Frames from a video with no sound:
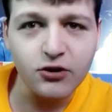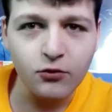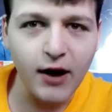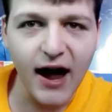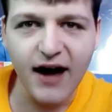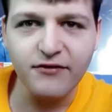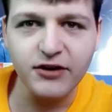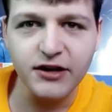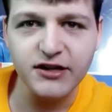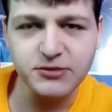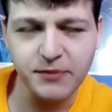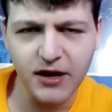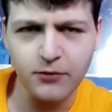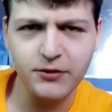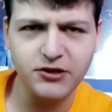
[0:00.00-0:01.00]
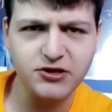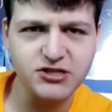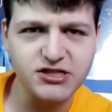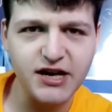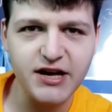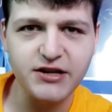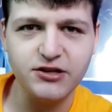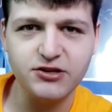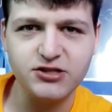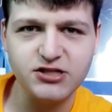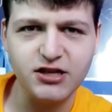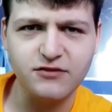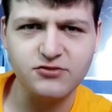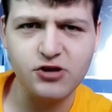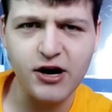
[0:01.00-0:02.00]
that's probably what you're saying to
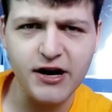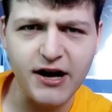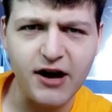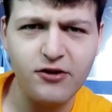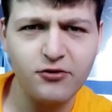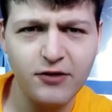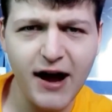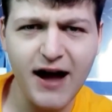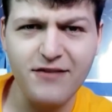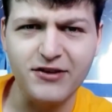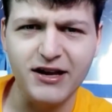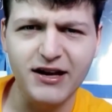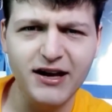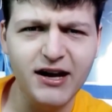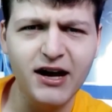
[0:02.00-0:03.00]
yourselves right now, gravity.